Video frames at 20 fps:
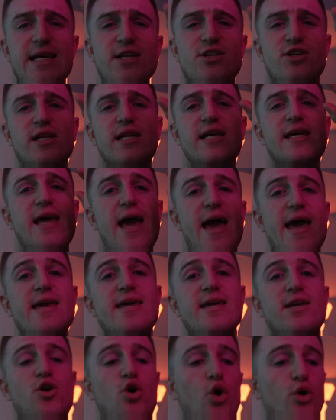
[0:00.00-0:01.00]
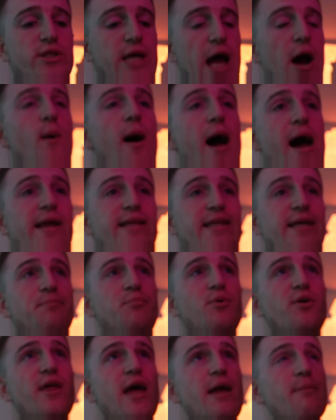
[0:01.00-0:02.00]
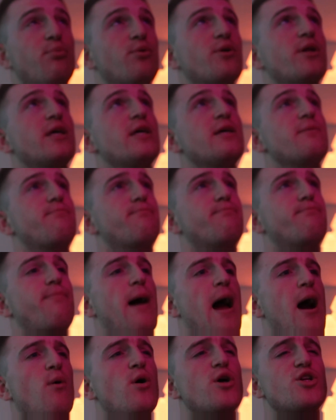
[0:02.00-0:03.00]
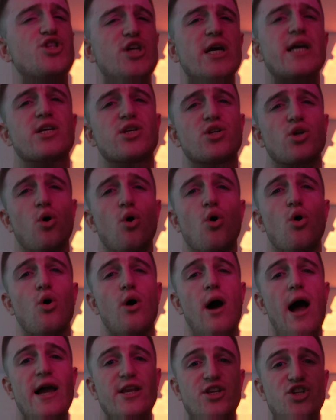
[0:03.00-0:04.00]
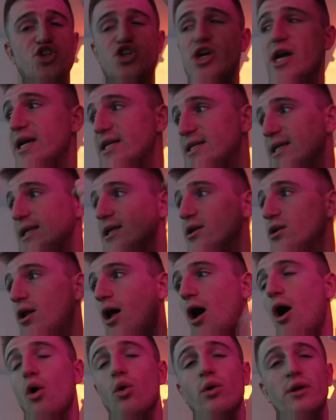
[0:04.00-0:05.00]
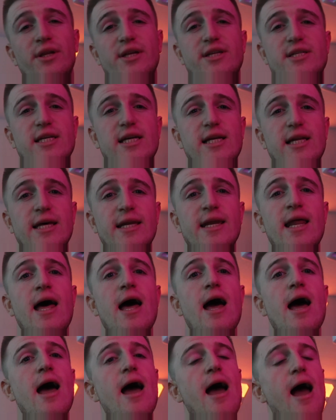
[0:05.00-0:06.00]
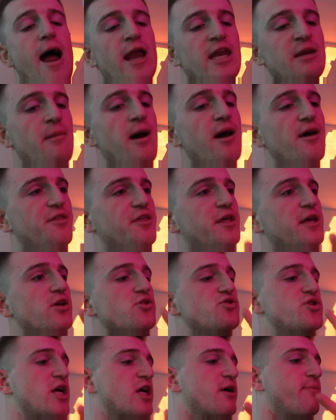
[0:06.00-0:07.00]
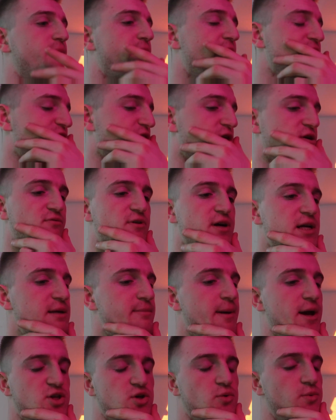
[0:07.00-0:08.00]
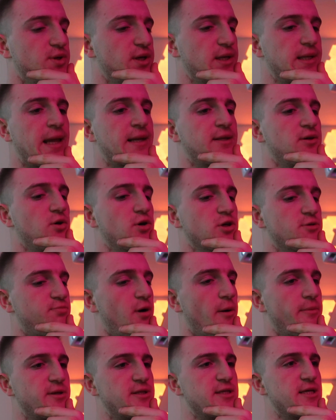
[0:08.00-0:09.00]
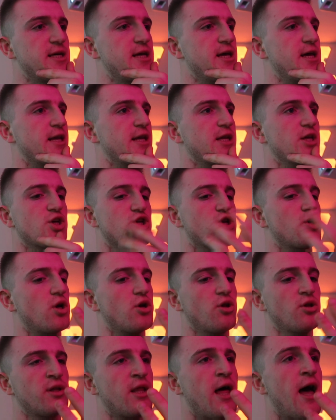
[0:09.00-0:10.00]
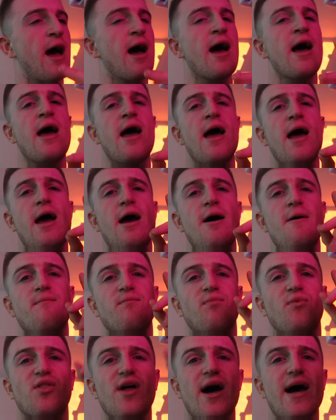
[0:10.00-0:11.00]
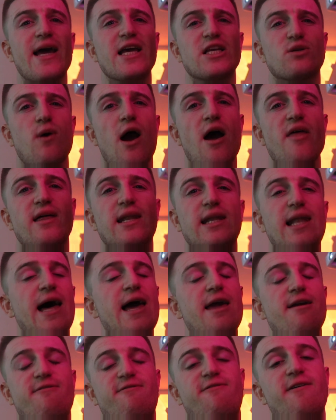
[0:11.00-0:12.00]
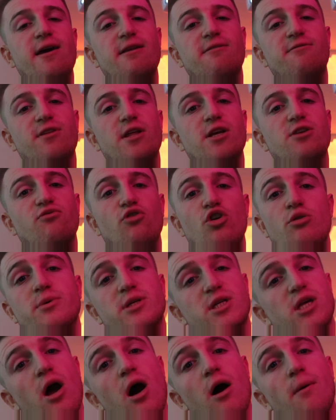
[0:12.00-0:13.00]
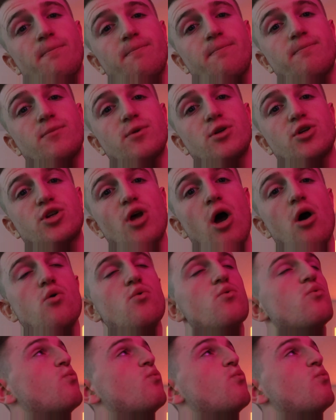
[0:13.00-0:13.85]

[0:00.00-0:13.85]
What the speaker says: literally a cutout I did with a bloody power jigsaw. I jigged a little hole in the ceiling. And you might think, Jacob, that's going to really mess up with your landlord's property and you shouldn't have done that. That is where the light fitting for this room is gone. So